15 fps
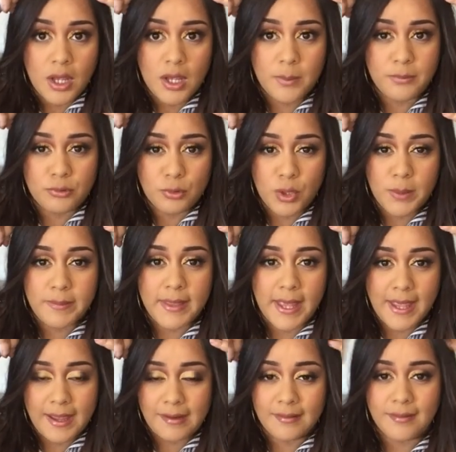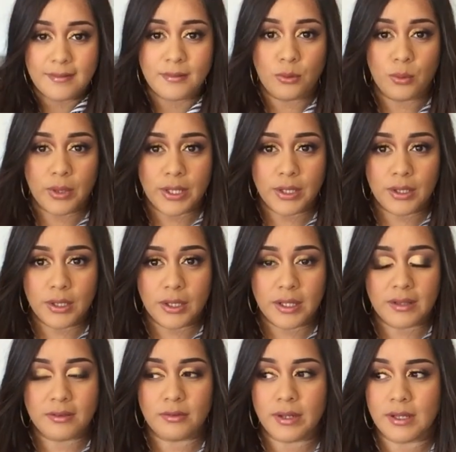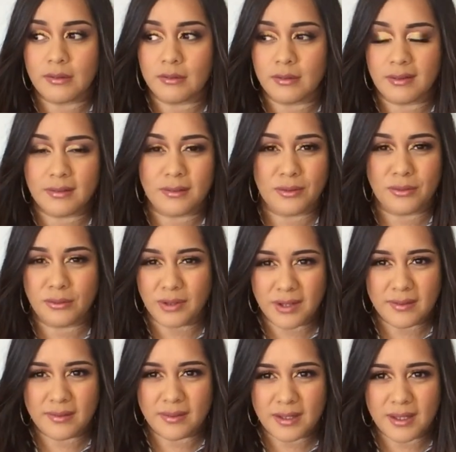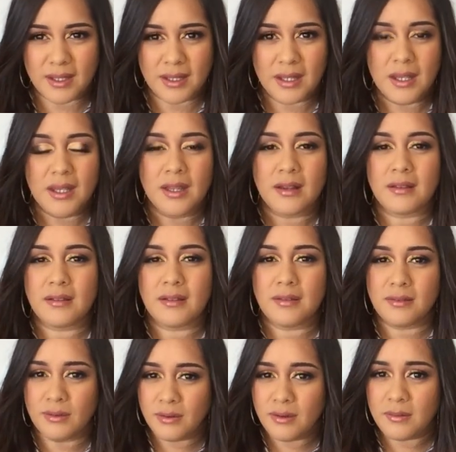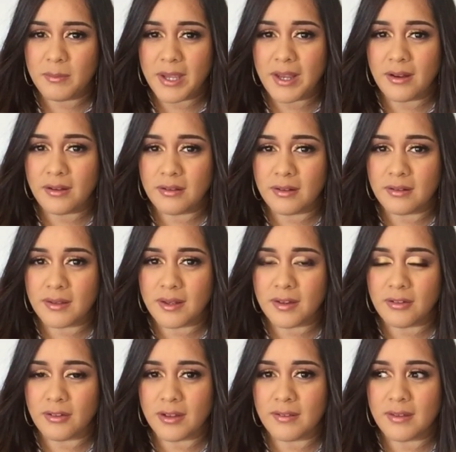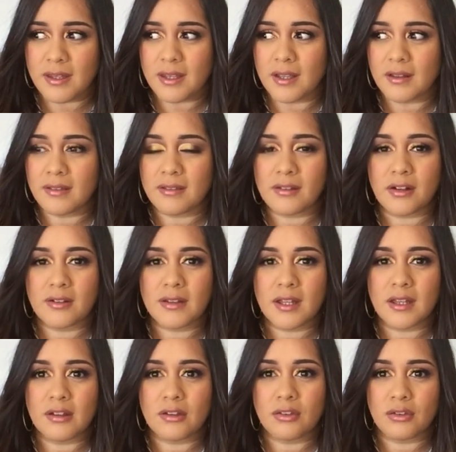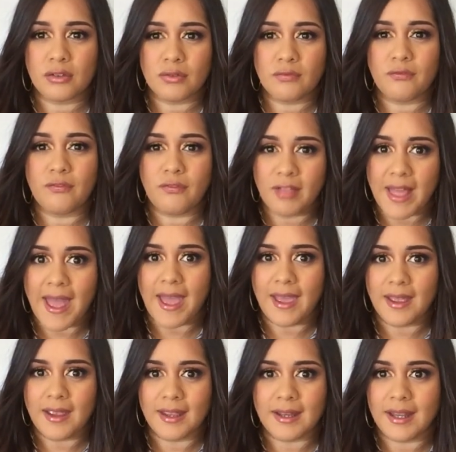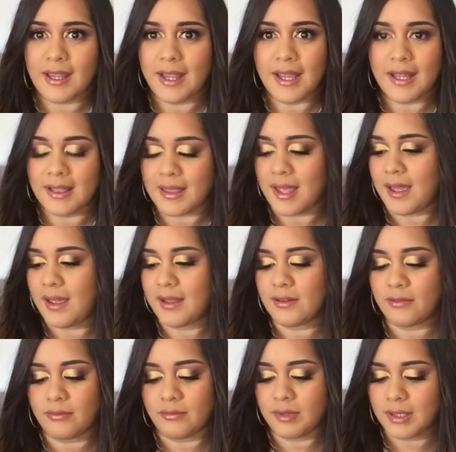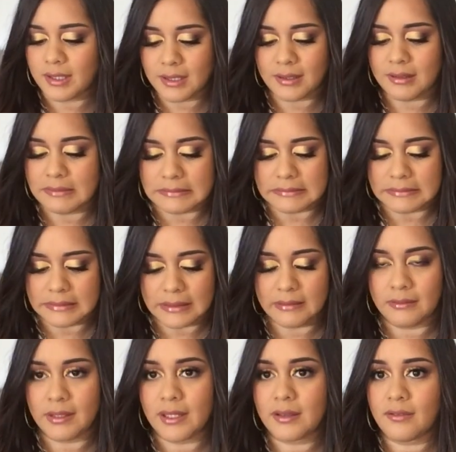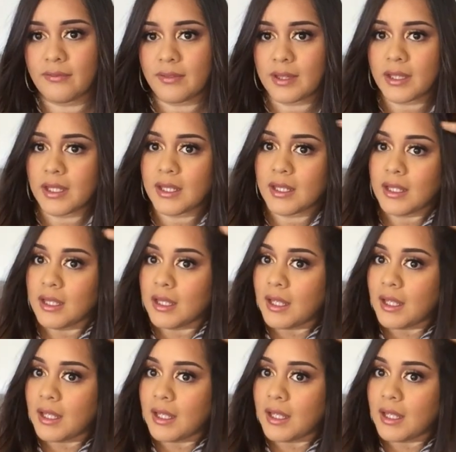absorb that excess oil, and so I don't look so greasy, because as soon as my hair starts getting greasy, it starts getting flat, and I hate that. I don't really uh, I don't like the feeling,